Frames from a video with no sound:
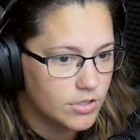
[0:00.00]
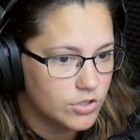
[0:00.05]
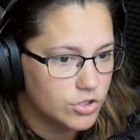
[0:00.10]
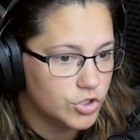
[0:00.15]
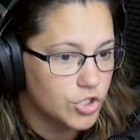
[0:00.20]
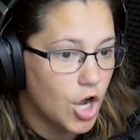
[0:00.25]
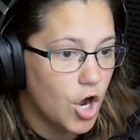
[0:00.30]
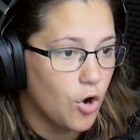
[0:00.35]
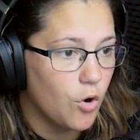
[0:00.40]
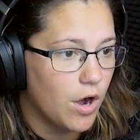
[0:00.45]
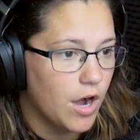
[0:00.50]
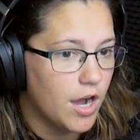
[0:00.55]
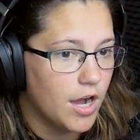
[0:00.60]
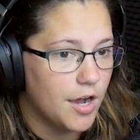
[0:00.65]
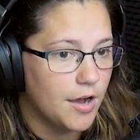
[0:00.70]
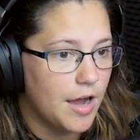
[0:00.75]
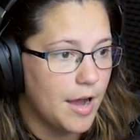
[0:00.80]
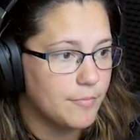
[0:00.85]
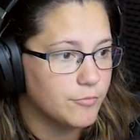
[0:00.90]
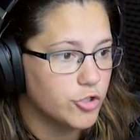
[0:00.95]
No, uh,
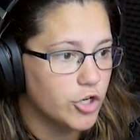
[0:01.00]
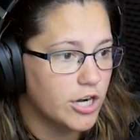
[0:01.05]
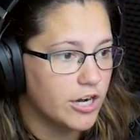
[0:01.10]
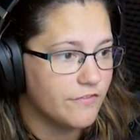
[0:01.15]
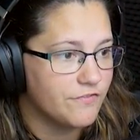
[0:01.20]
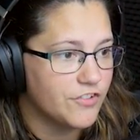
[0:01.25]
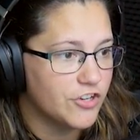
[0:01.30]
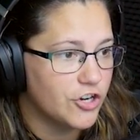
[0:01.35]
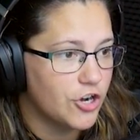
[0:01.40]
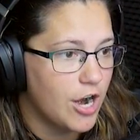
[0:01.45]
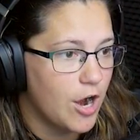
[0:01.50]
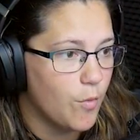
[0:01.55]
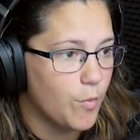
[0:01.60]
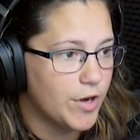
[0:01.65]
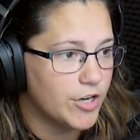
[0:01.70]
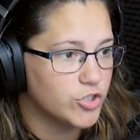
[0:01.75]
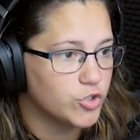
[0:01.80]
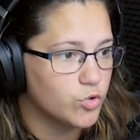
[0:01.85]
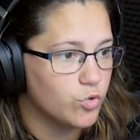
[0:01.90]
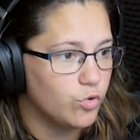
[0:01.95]
I'm trying to figure out
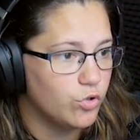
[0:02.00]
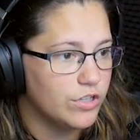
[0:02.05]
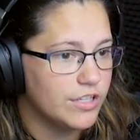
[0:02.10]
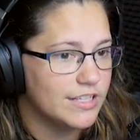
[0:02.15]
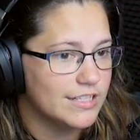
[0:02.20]
where school